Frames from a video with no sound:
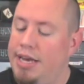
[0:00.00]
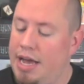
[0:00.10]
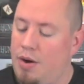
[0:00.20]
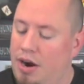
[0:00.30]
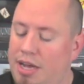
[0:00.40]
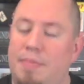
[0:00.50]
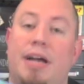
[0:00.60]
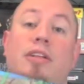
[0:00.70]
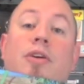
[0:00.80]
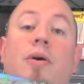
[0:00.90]
Now,
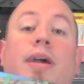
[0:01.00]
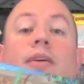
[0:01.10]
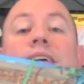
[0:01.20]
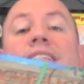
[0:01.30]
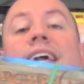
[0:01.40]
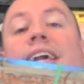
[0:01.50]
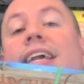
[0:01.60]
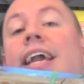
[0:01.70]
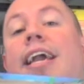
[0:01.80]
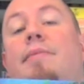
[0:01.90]
Archipelago here is a
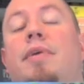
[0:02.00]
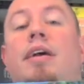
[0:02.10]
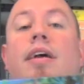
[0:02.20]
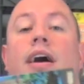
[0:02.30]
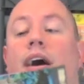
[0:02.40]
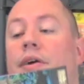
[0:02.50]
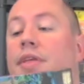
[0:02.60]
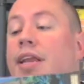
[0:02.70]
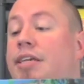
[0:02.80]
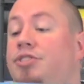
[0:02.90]
game
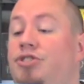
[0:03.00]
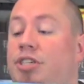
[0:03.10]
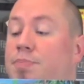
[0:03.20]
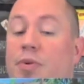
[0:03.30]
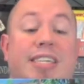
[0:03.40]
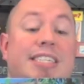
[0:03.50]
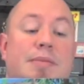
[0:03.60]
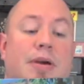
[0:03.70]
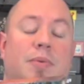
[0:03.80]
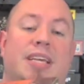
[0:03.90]
that has just
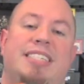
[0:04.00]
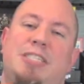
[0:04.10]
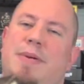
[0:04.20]
recently been released.